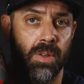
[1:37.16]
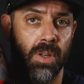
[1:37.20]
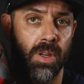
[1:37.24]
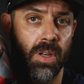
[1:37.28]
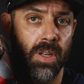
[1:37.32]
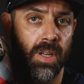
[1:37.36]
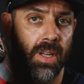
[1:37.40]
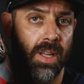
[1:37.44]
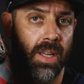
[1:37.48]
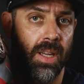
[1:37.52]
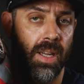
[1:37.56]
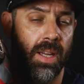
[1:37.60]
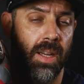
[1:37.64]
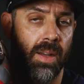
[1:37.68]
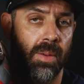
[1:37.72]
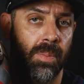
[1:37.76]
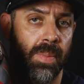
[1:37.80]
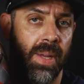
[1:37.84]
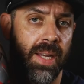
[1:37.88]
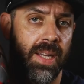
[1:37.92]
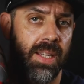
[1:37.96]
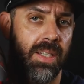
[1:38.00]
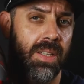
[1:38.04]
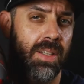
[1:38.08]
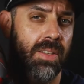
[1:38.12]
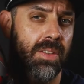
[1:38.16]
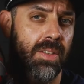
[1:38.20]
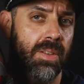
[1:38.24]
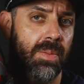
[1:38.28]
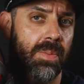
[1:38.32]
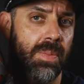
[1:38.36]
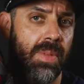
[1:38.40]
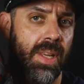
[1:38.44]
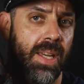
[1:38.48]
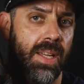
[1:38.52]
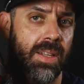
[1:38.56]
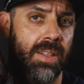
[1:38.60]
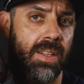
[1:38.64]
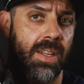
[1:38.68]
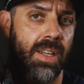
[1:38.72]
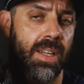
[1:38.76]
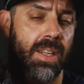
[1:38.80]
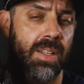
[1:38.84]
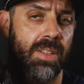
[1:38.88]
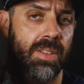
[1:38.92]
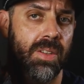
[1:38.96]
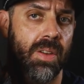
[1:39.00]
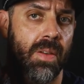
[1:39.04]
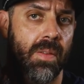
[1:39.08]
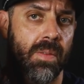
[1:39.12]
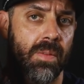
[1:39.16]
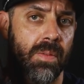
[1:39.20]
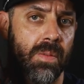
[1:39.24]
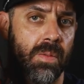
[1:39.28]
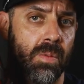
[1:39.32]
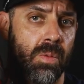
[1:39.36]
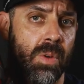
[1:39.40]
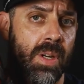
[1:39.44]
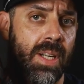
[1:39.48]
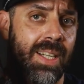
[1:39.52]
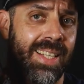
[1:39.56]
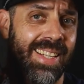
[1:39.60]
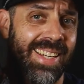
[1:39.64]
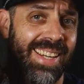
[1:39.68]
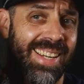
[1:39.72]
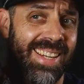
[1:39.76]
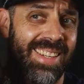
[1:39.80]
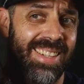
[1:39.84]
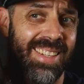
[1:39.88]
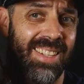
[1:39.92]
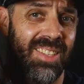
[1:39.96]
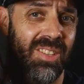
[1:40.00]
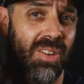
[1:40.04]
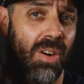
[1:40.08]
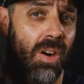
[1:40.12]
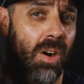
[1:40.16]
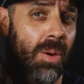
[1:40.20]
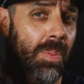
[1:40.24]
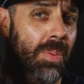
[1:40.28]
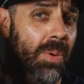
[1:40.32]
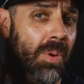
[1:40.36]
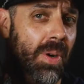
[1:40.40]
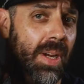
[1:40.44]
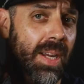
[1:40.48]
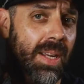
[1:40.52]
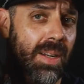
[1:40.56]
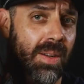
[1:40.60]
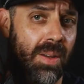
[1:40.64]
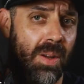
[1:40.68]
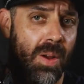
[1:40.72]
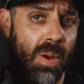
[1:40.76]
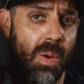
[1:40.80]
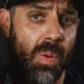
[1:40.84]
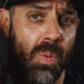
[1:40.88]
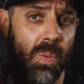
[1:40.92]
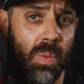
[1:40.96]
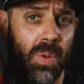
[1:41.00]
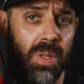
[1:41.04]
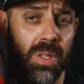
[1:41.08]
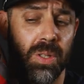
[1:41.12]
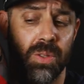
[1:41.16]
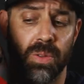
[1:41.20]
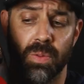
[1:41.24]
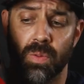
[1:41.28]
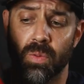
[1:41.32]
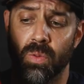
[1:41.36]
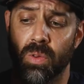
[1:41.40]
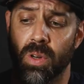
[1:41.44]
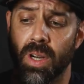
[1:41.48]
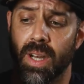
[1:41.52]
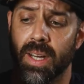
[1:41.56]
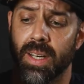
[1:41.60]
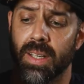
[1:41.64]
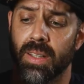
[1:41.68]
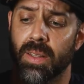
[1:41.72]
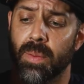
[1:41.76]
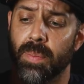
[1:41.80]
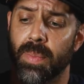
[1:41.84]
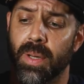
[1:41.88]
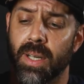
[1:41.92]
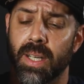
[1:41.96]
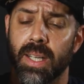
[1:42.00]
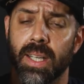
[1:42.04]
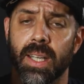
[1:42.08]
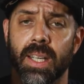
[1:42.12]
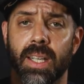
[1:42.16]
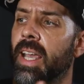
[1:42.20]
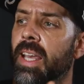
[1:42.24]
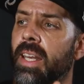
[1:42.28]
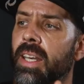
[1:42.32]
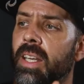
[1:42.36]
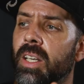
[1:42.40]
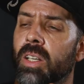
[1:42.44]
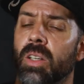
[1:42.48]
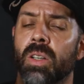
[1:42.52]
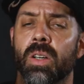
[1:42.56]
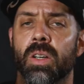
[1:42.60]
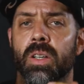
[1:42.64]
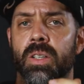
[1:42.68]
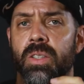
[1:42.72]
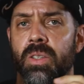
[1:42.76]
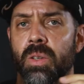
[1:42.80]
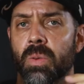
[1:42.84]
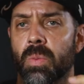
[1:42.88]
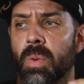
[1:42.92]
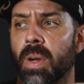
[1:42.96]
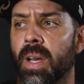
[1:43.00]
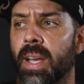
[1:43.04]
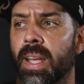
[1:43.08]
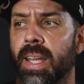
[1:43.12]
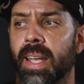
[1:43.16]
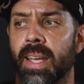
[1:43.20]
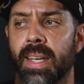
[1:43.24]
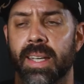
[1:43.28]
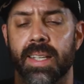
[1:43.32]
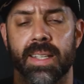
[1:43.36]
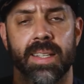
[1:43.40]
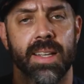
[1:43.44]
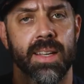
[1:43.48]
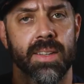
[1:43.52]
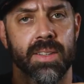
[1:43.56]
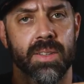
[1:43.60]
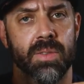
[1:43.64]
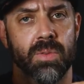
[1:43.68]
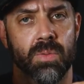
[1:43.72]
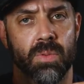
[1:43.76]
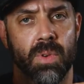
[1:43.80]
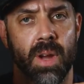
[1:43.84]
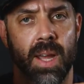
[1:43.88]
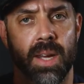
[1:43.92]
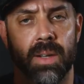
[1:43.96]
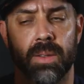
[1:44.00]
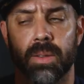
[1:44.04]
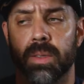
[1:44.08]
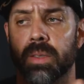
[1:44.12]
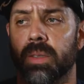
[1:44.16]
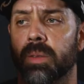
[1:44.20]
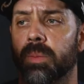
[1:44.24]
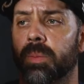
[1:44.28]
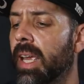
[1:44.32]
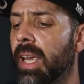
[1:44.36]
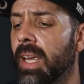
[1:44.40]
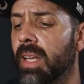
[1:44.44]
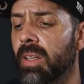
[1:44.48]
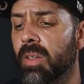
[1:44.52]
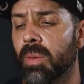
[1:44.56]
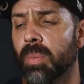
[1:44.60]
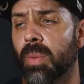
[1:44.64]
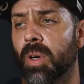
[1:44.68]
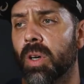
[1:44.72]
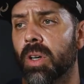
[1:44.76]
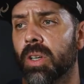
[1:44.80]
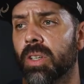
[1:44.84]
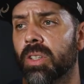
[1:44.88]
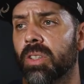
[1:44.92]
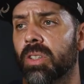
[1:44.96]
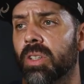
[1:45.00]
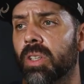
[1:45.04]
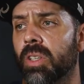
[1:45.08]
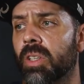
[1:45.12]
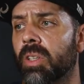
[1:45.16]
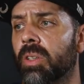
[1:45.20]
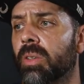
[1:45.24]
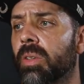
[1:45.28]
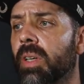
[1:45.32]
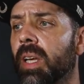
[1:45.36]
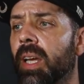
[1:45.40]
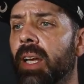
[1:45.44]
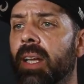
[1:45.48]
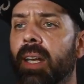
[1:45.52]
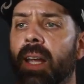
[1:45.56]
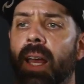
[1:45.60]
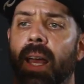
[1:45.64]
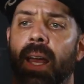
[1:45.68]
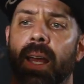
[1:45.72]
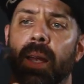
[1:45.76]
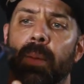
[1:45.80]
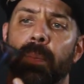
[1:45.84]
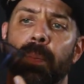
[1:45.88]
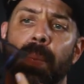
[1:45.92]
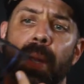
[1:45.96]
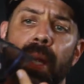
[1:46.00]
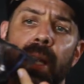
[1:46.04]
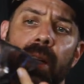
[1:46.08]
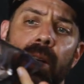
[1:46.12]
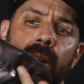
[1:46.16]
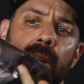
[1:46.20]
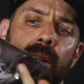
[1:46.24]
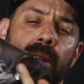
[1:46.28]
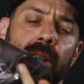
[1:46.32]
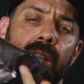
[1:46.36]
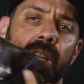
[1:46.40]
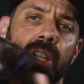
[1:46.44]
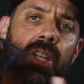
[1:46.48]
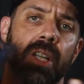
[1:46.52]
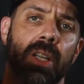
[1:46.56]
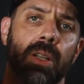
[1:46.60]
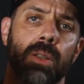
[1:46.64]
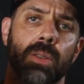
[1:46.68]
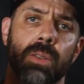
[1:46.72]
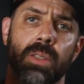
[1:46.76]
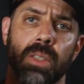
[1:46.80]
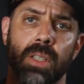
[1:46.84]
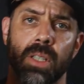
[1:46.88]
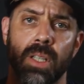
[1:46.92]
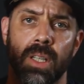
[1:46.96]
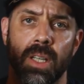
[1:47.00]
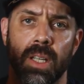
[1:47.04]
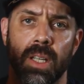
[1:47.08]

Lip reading: got a mechanism that is really easy to operate when you're riding the bike, and it locks away and it doesn't rattle. In the box, you'll get a pin lock shield.